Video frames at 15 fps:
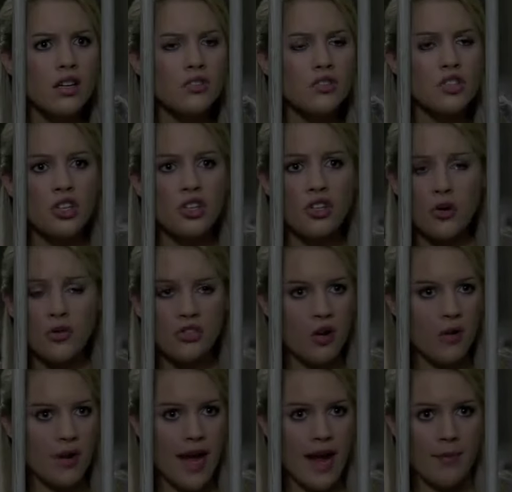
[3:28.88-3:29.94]
So you don't know
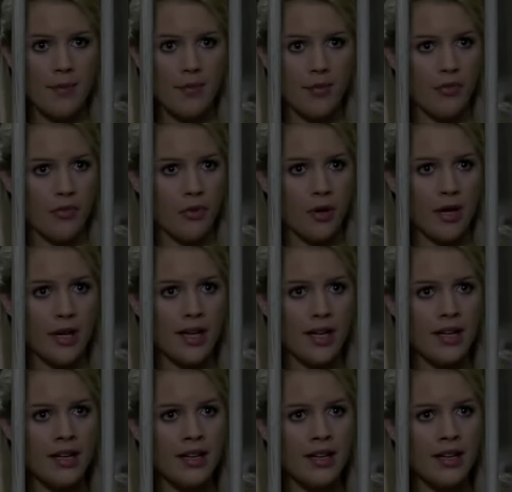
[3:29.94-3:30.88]
what happened before?